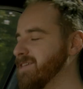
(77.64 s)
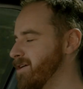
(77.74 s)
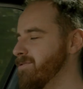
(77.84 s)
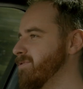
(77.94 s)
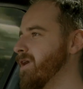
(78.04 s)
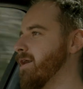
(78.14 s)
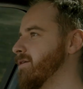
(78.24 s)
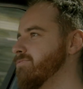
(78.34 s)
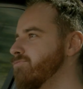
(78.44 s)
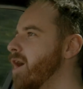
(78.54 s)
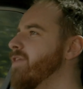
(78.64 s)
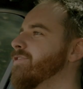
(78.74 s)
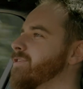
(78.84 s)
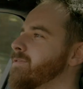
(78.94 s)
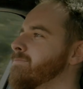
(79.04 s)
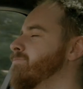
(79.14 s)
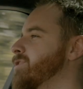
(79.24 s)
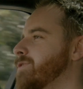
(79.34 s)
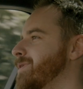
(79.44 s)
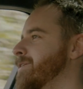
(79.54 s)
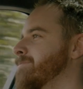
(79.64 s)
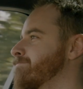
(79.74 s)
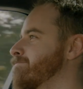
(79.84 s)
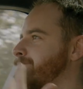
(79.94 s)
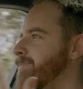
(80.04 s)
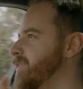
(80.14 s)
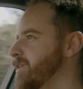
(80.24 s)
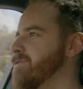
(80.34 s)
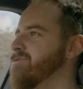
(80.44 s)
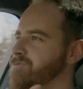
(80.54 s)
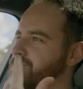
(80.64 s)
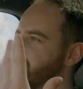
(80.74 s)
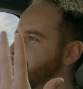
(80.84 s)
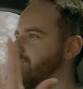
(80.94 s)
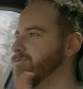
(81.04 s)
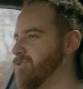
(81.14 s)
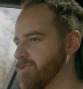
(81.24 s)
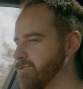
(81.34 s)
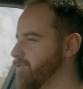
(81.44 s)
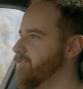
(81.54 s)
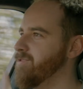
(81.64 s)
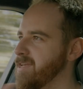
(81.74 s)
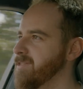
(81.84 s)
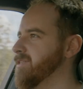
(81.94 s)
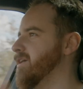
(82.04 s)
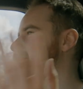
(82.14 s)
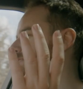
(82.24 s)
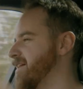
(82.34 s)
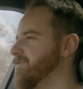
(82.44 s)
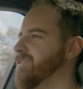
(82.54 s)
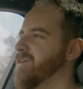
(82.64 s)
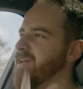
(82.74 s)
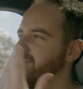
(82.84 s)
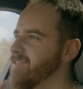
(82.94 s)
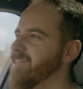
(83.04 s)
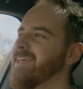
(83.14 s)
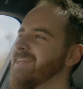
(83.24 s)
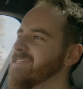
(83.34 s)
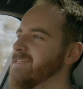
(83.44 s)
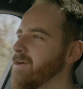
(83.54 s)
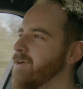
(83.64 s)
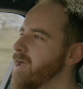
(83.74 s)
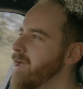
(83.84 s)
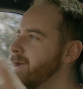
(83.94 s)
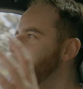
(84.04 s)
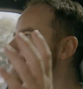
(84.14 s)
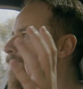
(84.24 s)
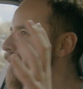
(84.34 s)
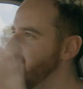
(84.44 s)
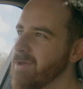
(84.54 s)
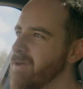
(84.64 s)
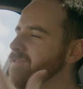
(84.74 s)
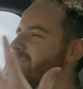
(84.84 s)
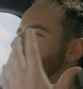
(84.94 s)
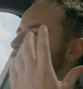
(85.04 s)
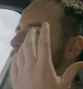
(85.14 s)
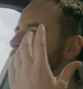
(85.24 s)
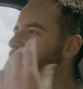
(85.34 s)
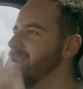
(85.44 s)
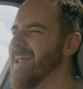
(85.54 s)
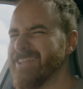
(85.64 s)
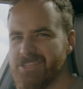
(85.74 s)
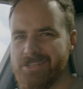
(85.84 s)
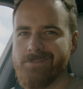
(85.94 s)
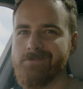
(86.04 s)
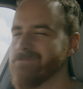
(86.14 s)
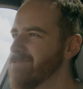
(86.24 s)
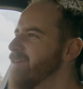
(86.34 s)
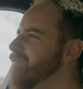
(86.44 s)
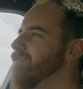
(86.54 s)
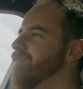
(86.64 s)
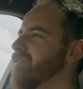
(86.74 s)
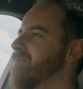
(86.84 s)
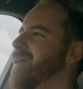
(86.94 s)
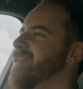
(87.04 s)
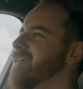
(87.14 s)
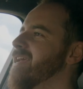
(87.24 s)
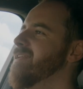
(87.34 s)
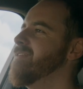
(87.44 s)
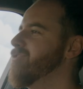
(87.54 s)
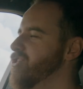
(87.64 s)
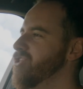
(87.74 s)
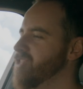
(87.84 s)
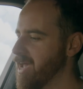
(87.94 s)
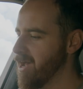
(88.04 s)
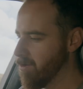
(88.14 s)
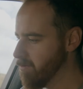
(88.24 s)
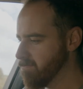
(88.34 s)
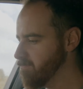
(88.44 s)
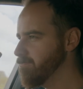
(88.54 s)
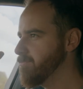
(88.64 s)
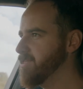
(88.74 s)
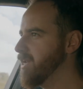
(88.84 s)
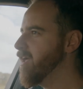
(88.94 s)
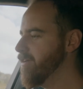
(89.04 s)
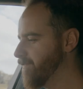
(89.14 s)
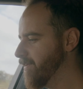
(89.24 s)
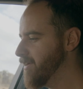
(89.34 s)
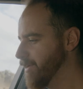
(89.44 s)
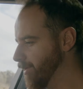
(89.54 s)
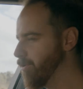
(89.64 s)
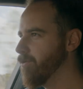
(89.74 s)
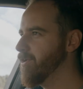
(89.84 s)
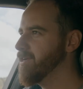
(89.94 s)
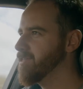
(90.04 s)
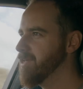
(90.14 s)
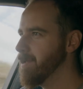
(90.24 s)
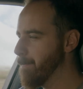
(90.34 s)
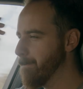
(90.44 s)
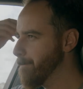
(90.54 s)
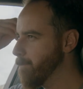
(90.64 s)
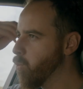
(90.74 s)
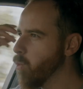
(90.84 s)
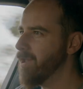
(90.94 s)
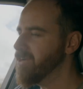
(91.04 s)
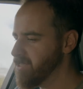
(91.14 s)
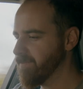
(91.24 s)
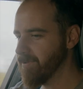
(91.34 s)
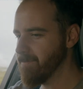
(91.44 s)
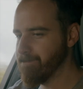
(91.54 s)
so, rather than doing the usual talk through the inside, the outside, everything you need to know, you know everything. Let's just revel for a bit in just how delightfully, gloriously, wonderfully